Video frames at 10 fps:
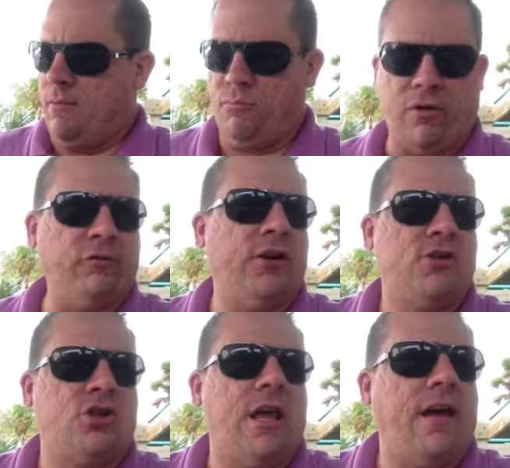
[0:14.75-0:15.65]

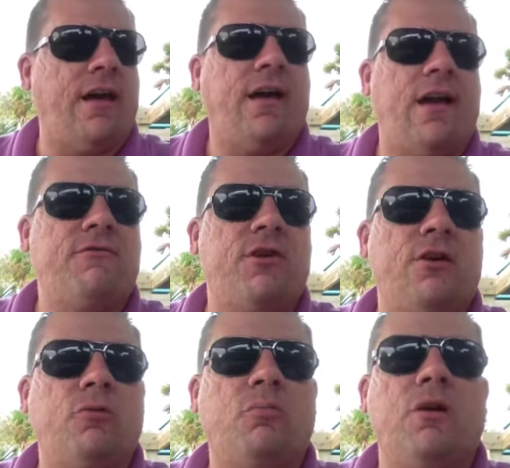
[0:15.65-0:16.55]
privileged that I have you
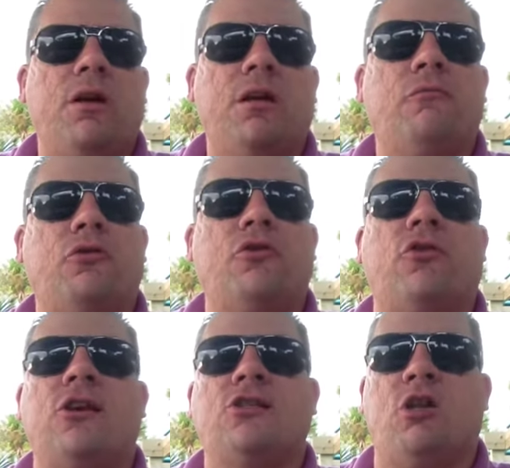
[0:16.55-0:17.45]
here with me again. We're doing
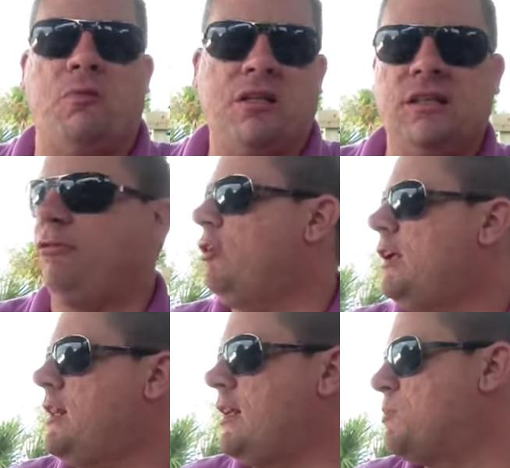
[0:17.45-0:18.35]
things a little bit
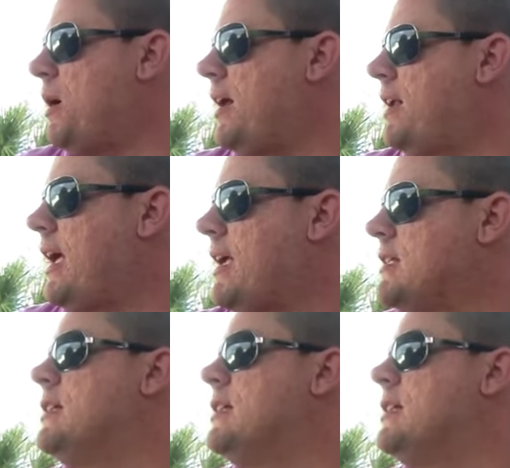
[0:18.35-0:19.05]
differently. This podcast